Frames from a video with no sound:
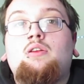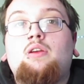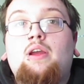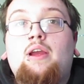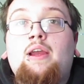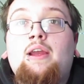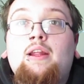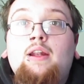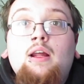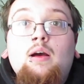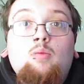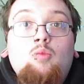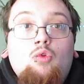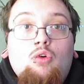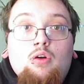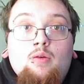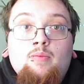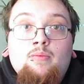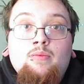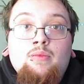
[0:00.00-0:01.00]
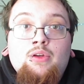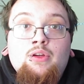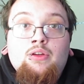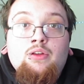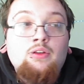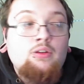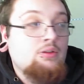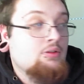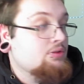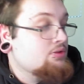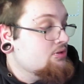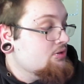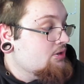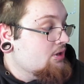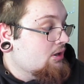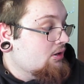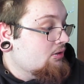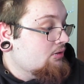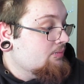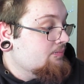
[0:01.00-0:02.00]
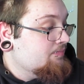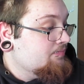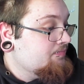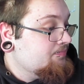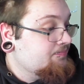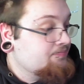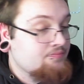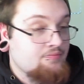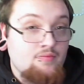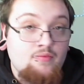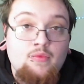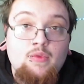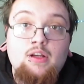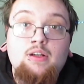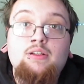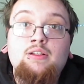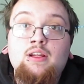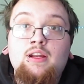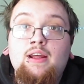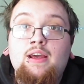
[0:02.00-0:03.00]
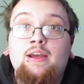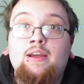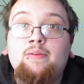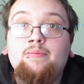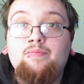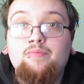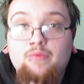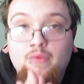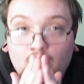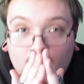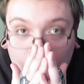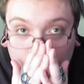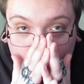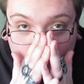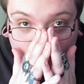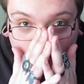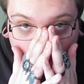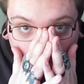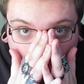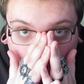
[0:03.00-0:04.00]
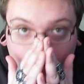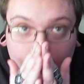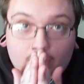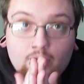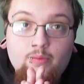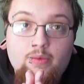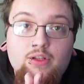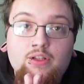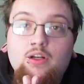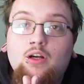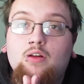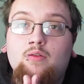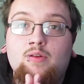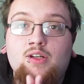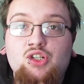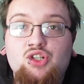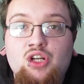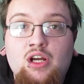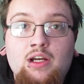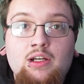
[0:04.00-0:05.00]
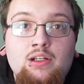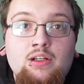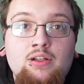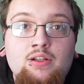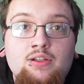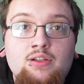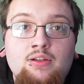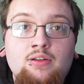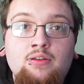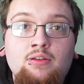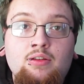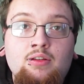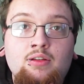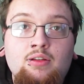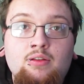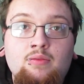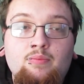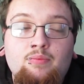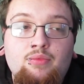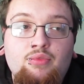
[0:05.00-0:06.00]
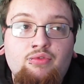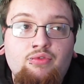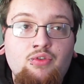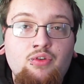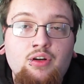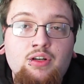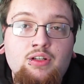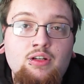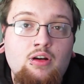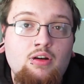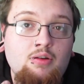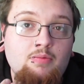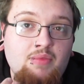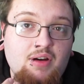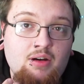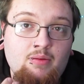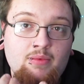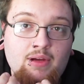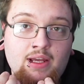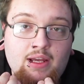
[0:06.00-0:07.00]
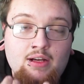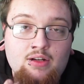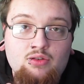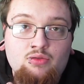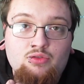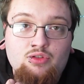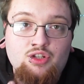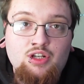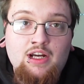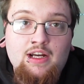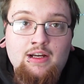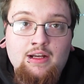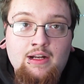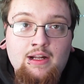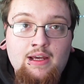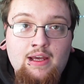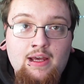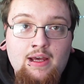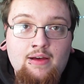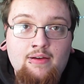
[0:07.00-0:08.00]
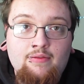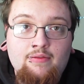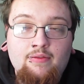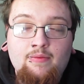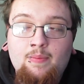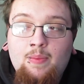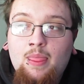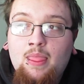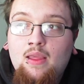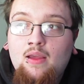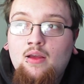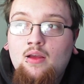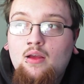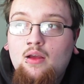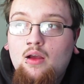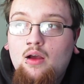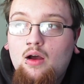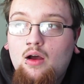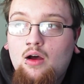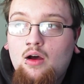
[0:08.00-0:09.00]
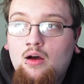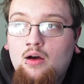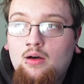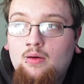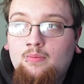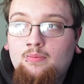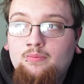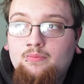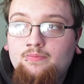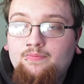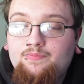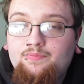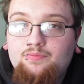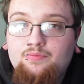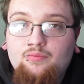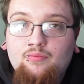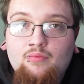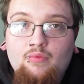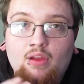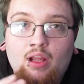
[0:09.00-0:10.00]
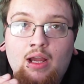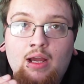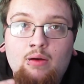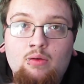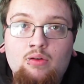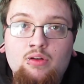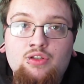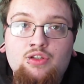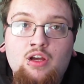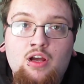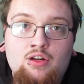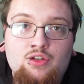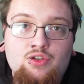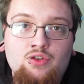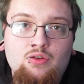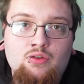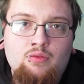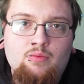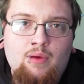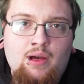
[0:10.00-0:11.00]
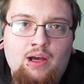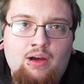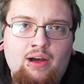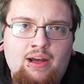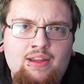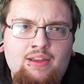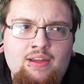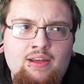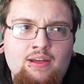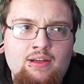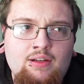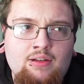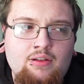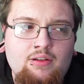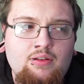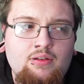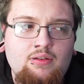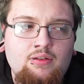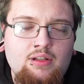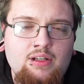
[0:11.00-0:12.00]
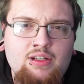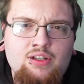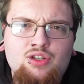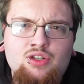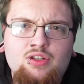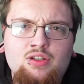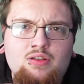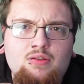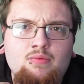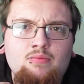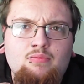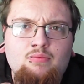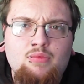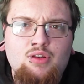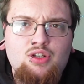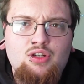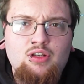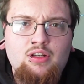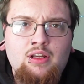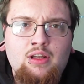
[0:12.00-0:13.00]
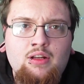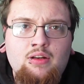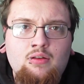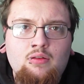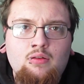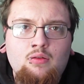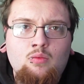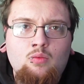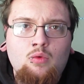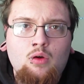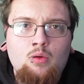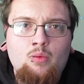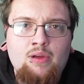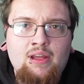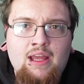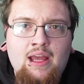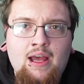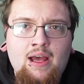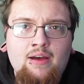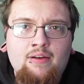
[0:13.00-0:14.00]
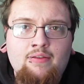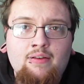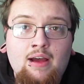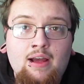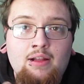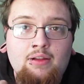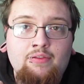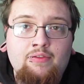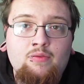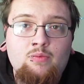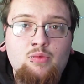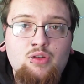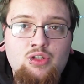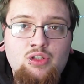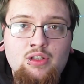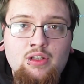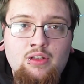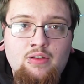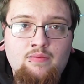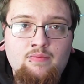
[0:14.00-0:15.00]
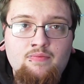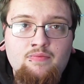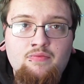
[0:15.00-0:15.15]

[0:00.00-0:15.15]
And I'm warm. So, today, we're going to be talking about shotguns. Before I talk about my actual shotgun I have, I want to talk to you about, I think, it's just Michigan, what we have. I live in Michigan.